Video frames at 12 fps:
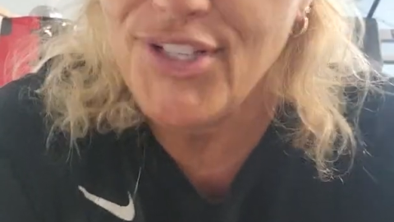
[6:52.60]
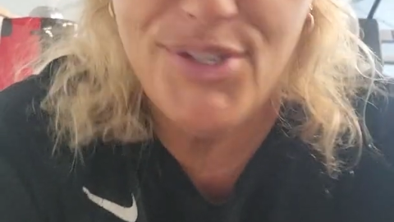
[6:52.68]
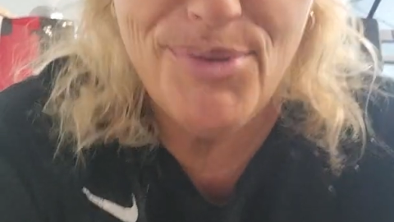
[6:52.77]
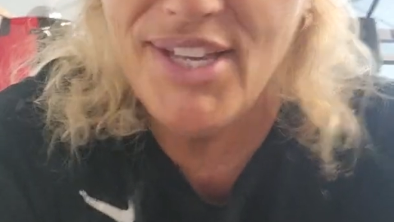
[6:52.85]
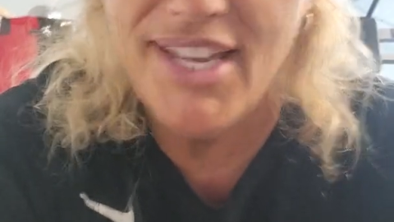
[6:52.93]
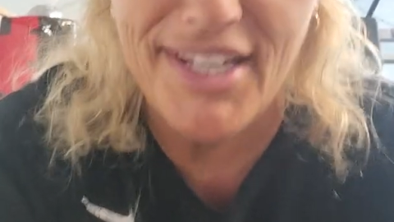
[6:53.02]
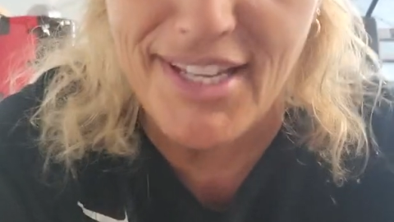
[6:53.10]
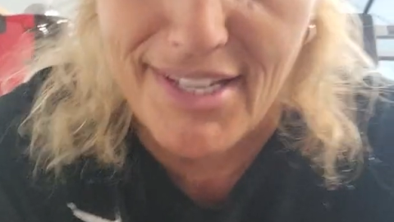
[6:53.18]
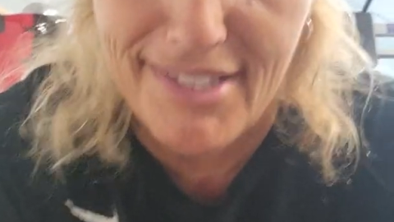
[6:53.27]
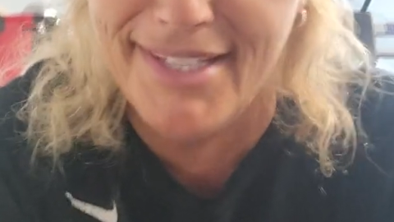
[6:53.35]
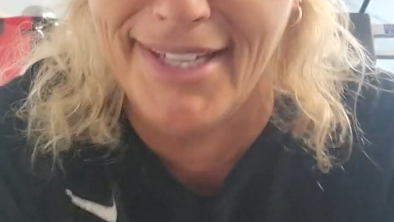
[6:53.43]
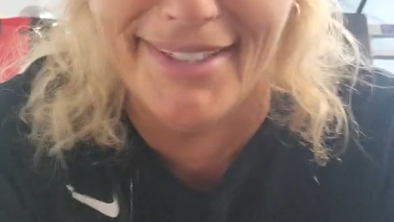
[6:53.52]
you
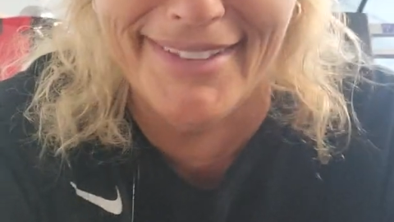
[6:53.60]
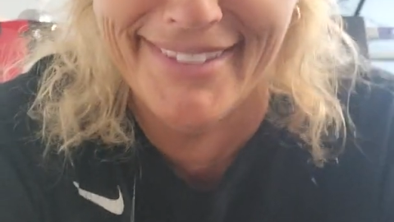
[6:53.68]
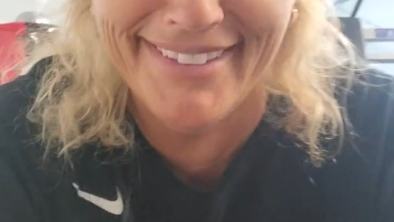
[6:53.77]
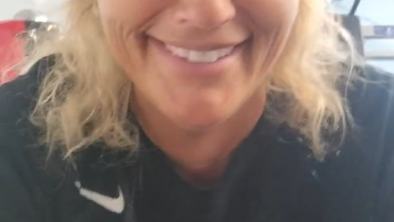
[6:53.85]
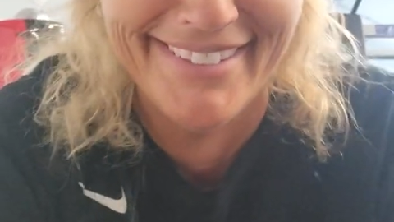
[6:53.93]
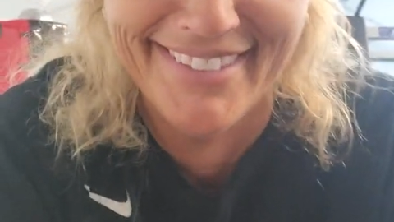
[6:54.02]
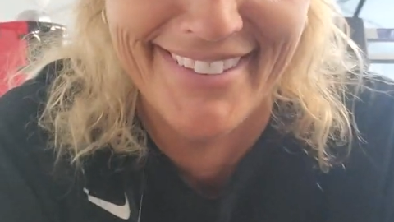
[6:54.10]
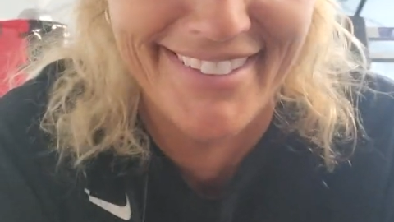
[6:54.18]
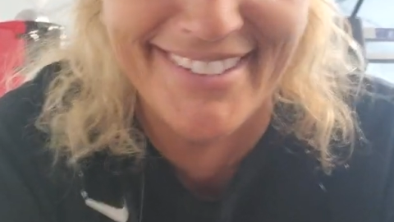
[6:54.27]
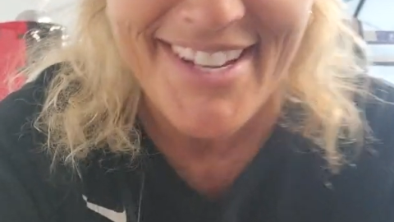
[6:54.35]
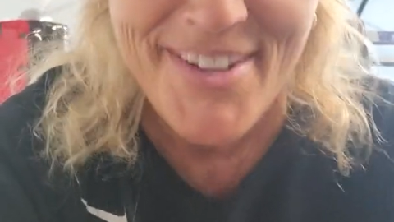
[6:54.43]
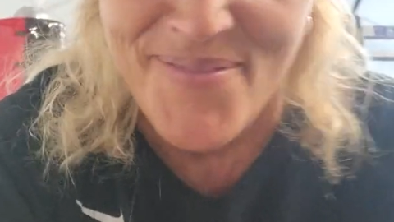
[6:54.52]
idiot.
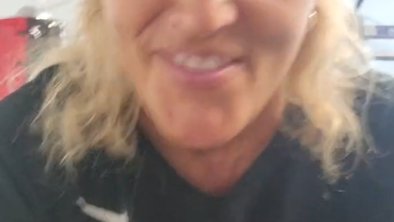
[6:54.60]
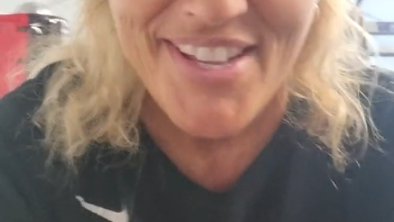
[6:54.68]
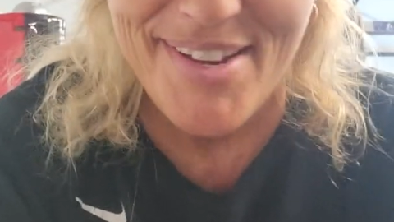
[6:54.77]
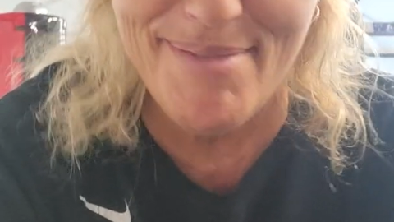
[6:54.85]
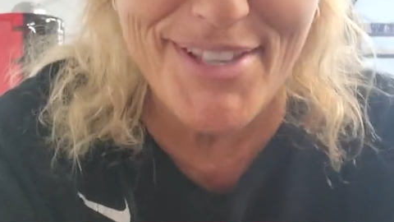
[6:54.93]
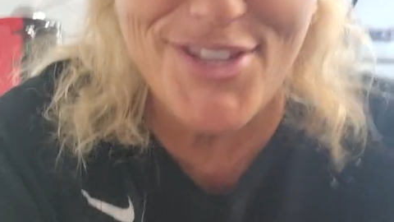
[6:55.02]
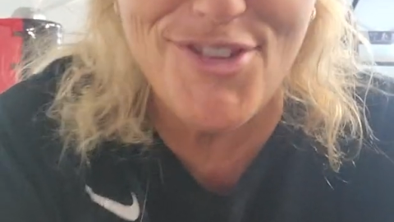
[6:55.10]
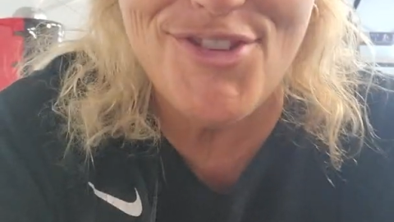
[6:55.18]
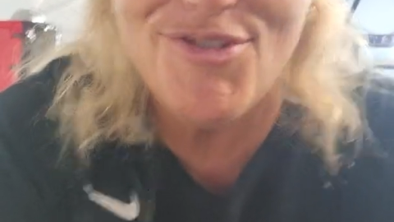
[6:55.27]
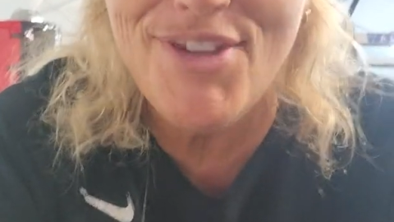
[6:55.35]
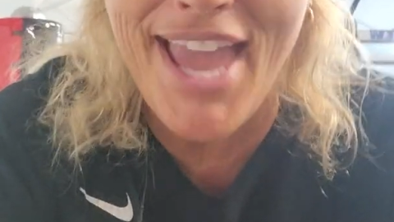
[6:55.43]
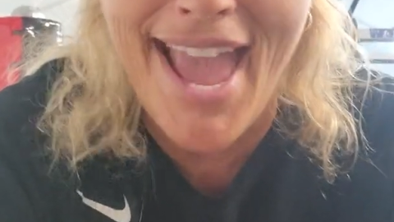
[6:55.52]
I'm
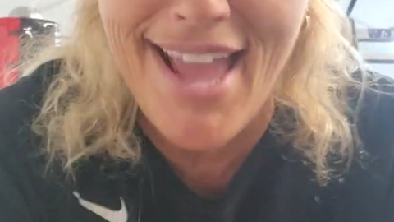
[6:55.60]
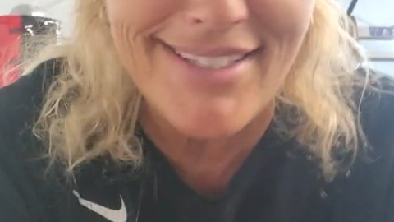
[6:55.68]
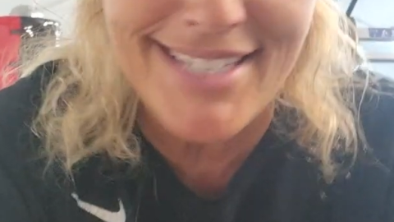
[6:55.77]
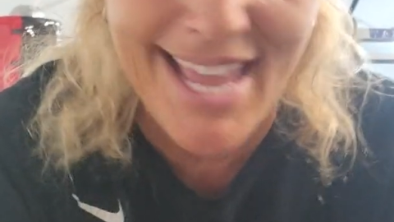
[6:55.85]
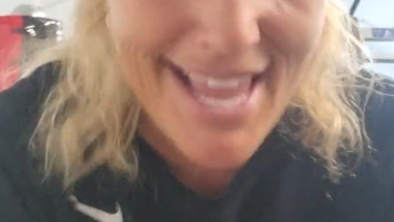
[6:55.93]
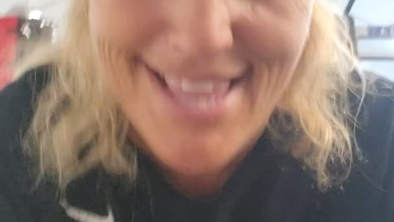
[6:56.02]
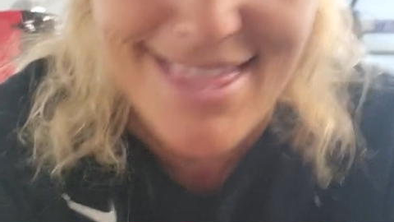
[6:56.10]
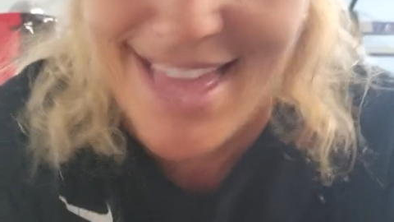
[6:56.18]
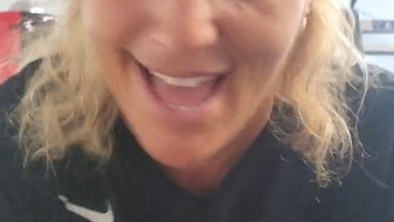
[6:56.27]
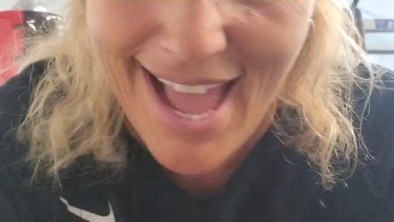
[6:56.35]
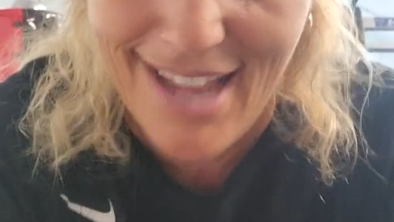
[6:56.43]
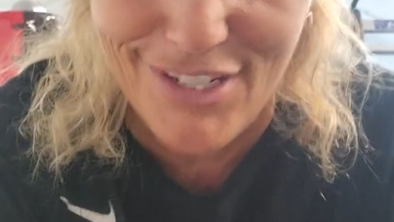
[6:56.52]
like, you can't take
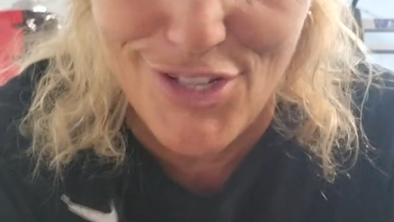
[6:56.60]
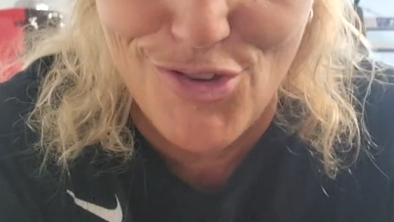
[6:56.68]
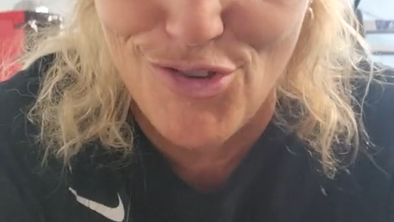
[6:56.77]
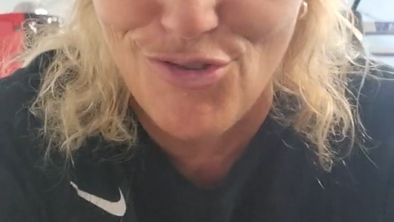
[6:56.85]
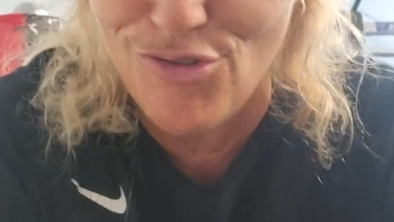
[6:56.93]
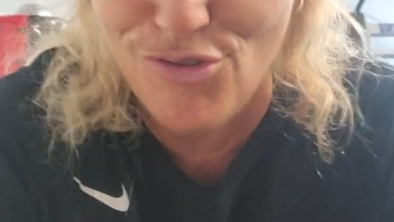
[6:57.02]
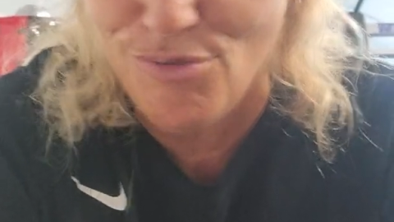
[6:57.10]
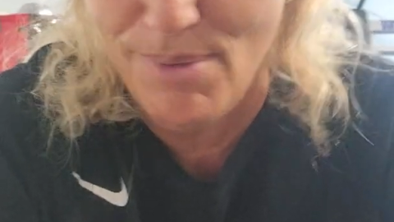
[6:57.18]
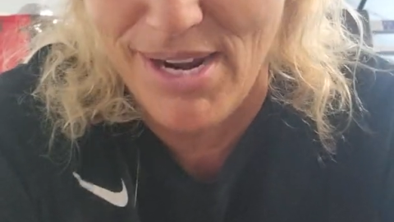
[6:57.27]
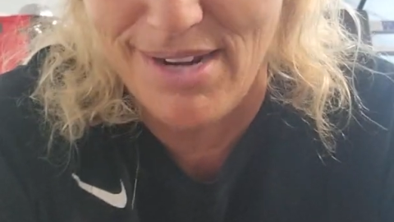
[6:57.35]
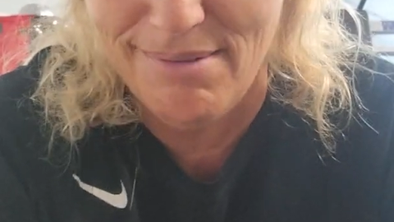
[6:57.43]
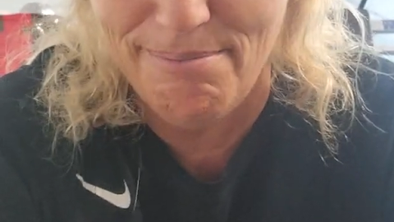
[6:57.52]
that. You
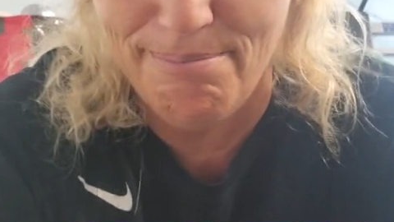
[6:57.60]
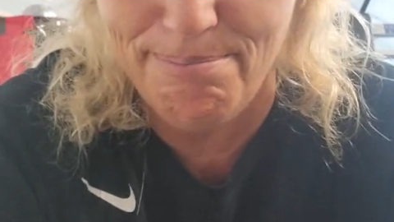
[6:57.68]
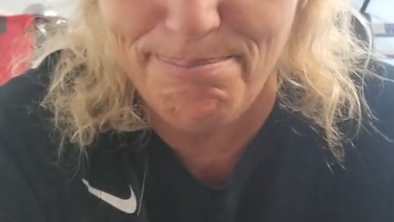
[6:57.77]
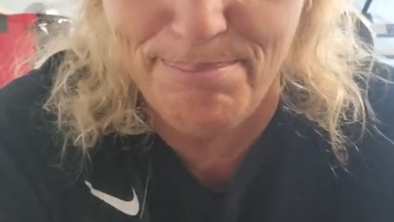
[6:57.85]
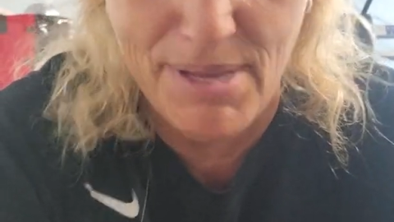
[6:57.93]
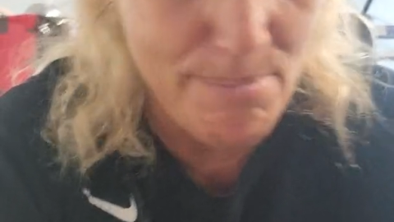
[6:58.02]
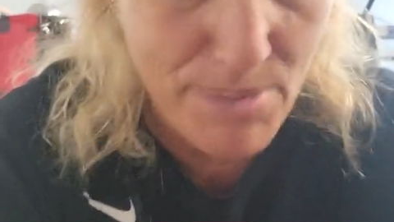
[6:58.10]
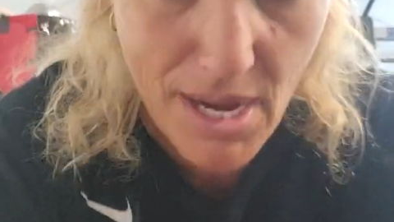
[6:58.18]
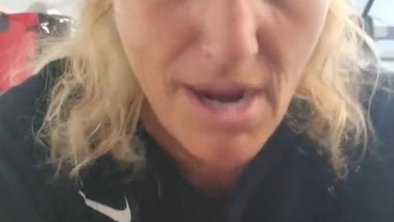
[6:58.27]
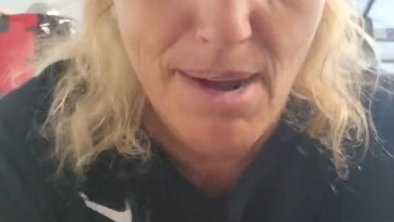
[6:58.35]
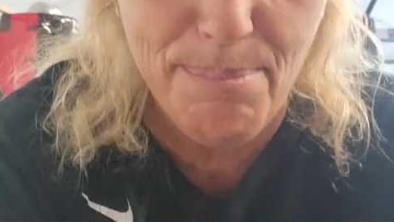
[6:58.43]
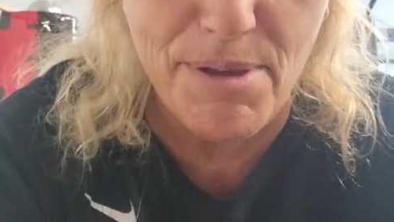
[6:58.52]
might beat me
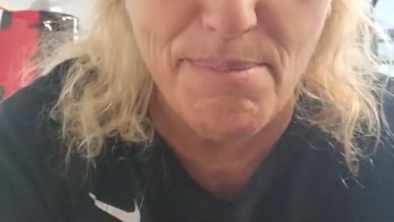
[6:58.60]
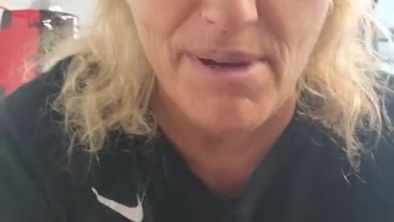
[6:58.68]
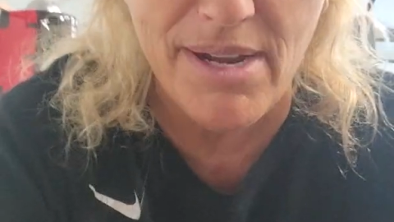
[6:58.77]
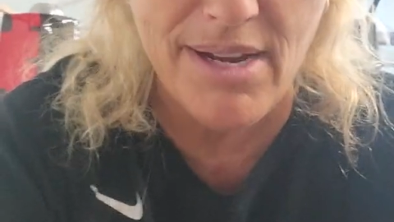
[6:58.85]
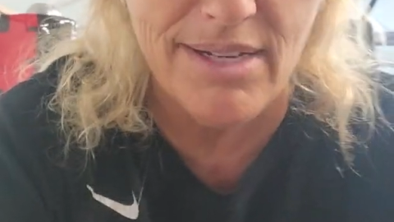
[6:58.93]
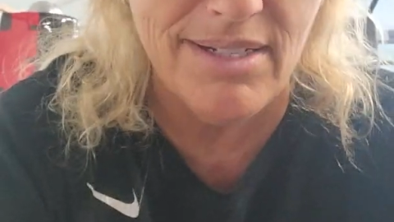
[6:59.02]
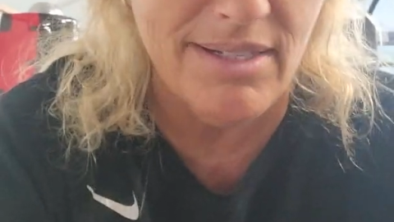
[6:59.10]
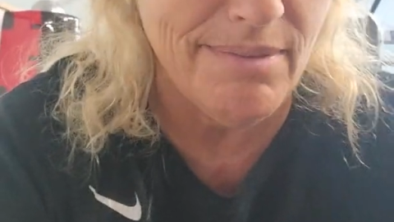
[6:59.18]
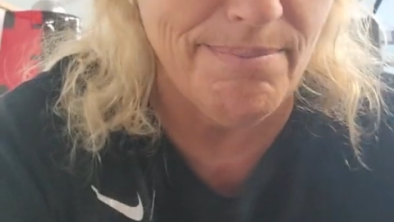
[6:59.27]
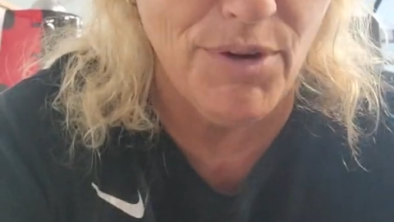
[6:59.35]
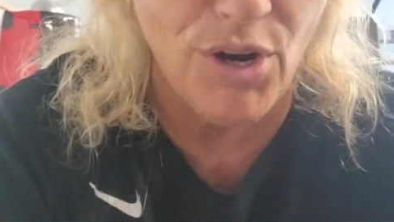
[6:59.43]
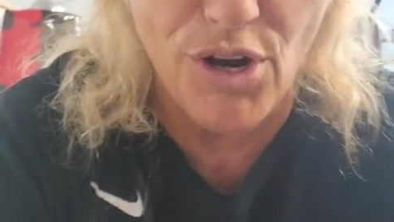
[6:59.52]
up, you might
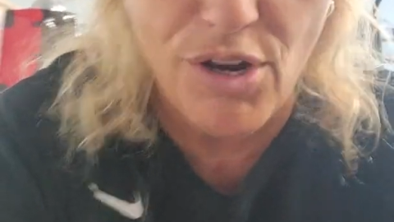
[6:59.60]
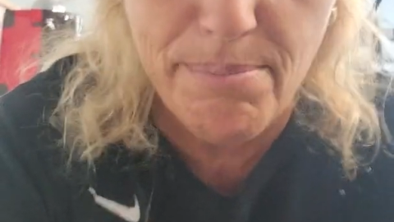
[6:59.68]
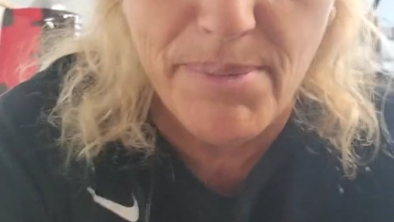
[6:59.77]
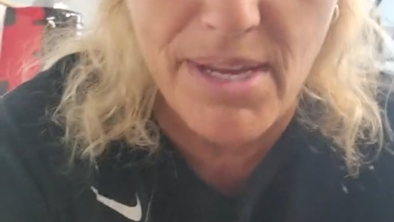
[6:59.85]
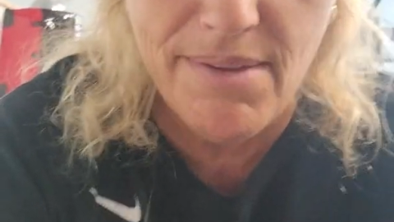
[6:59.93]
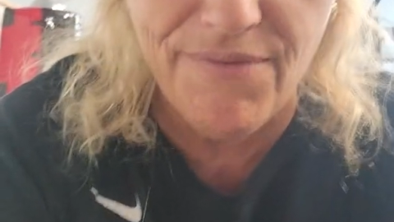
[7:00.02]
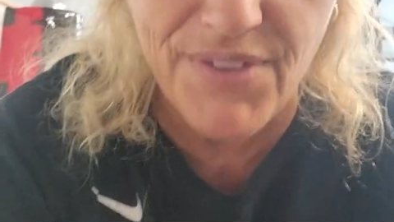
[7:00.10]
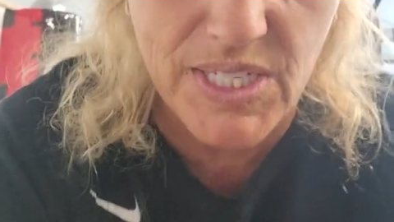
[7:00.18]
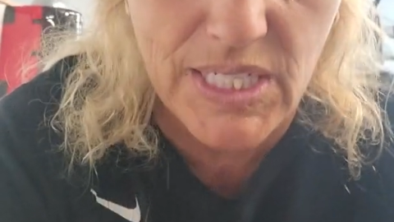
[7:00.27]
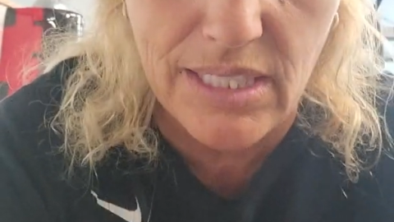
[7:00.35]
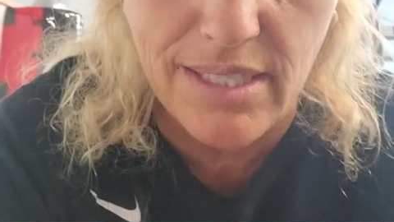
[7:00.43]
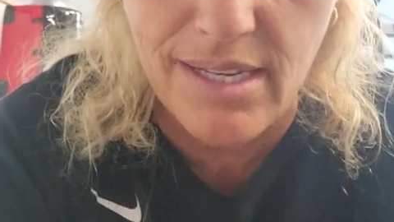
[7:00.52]
hurt me
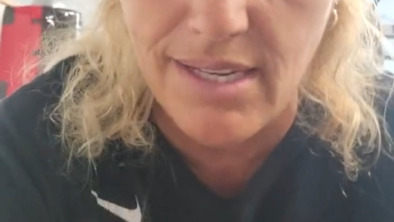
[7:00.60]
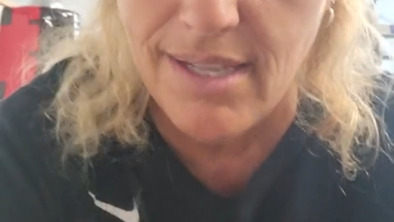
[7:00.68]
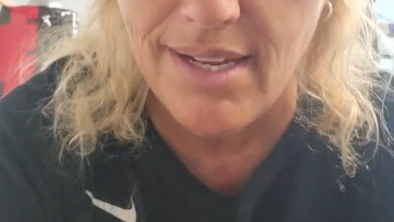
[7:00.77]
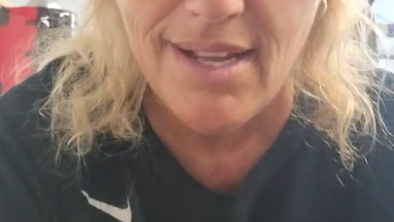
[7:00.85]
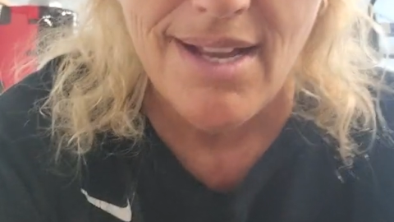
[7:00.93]
physically,